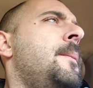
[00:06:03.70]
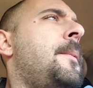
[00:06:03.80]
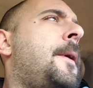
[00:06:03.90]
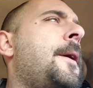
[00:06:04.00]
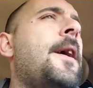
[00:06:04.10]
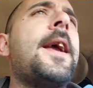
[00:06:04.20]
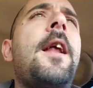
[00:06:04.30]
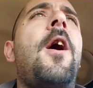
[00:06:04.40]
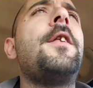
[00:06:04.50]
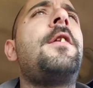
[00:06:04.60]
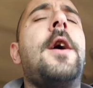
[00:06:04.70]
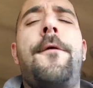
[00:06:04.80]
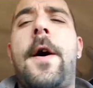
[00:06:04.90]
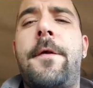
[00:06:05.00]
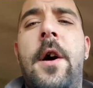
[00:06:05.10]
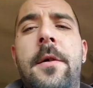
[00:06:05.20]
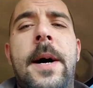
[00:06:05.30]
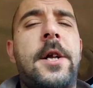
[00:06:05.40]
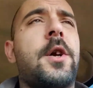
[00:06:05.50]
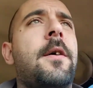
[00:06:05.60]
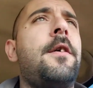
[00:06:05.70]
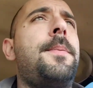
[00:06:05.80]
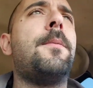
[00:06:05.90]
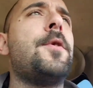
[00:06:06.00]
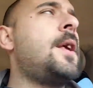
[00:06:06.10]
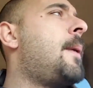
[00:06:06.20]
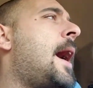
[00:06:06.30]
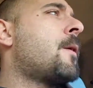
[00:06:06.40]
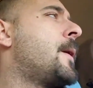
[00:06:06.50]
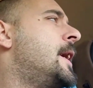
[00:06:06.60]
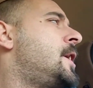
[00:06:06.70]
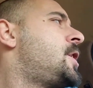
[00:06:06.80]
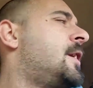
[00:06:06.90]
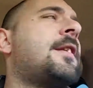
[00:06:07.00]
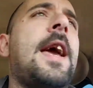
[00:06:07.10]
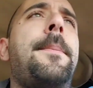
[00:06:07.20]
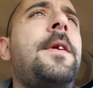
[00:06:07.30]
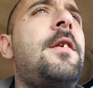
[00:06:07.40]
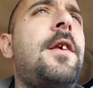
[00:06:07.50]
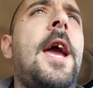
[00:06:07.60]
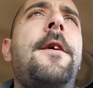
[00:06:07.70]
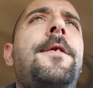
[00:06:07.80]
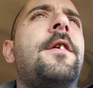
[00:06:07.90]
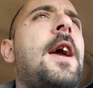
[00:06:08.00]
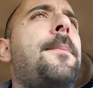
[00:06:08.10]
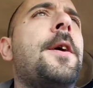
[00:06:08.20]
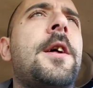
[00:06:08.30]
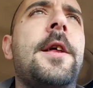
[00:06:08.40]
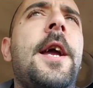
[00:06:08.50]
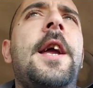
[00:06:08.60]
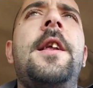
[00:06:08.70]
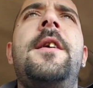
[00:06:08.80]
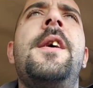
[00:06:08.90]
But again, all the stuff I've done to my truck has been within moderation. It's kept it safe. It's kept it clean.